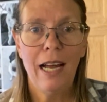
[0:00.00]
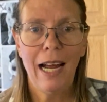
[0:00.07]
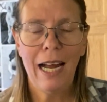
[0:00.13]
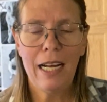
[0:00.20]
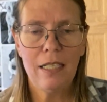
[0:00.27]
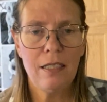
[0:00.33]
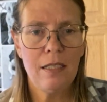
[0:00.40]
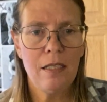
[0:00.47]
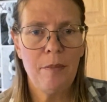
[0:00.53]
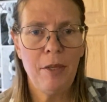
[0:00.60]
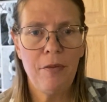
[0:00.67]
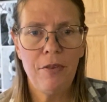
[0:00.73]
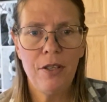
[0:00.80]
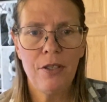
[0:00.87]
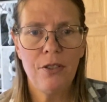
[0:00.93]
ask them
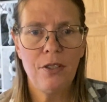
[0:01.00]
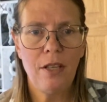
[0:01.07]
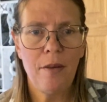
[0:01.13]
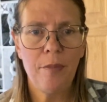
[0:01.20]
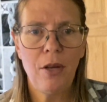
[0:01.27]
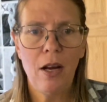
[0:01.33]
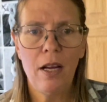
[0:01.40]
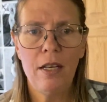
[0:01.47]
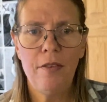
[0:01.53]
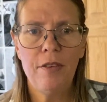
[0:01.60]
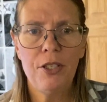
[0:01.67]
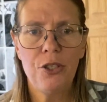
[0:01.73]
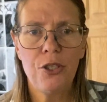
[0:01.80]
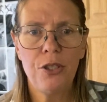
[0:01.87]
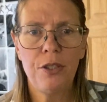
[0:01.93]
if there's some kind of
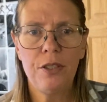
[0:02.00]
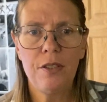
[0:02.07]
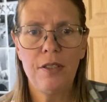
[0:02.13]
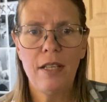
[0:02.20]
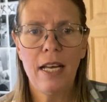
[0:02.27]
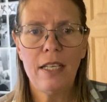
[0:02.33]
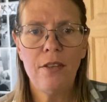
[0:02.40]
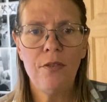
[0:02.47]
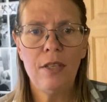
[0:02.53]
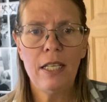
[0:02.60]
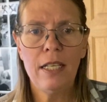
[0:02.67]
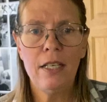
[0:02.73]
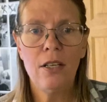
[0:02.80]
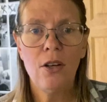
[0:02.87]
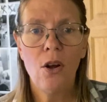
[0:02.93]
insurance that you
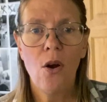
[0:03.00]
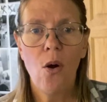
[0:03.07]
need,